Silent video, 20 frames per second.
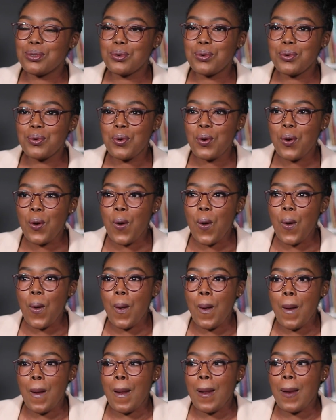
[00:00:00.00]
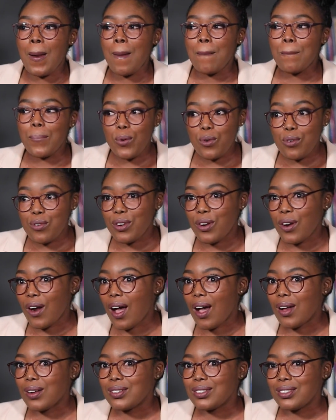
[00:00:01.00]
to move
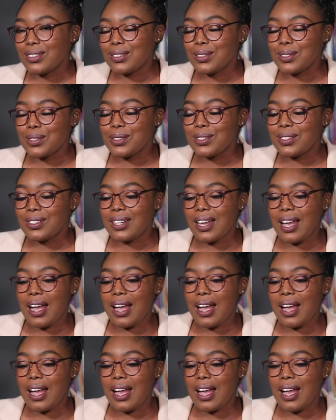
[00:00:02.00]
around, you know.